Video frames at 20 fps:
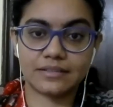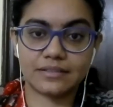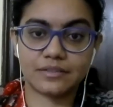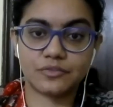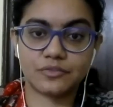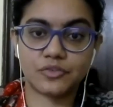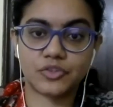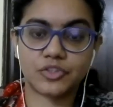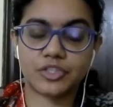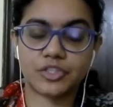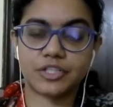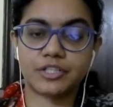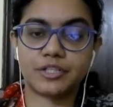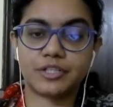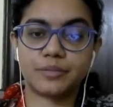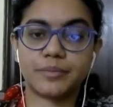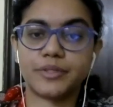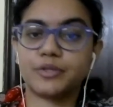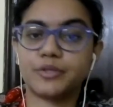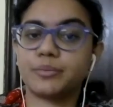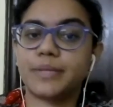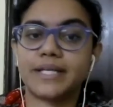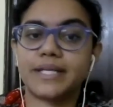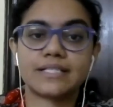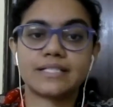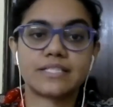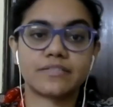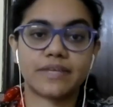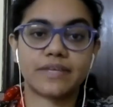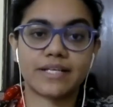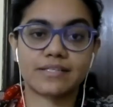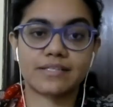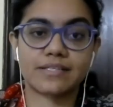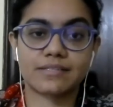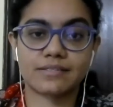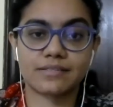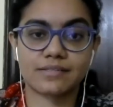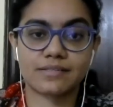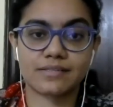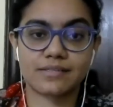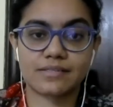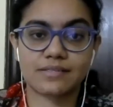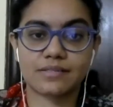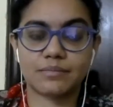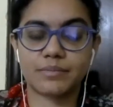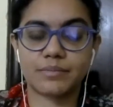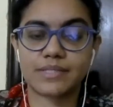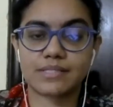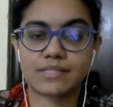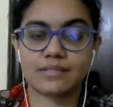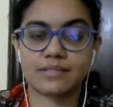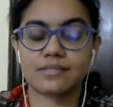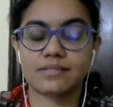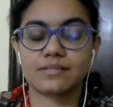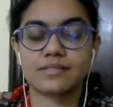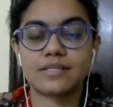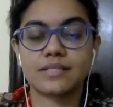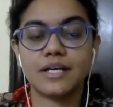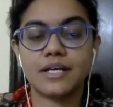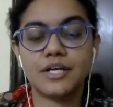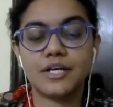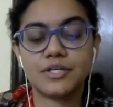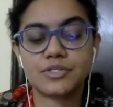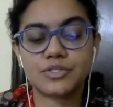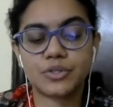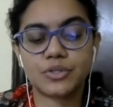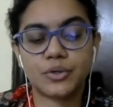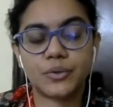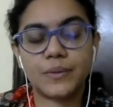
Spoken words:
for their medical devices businesses. So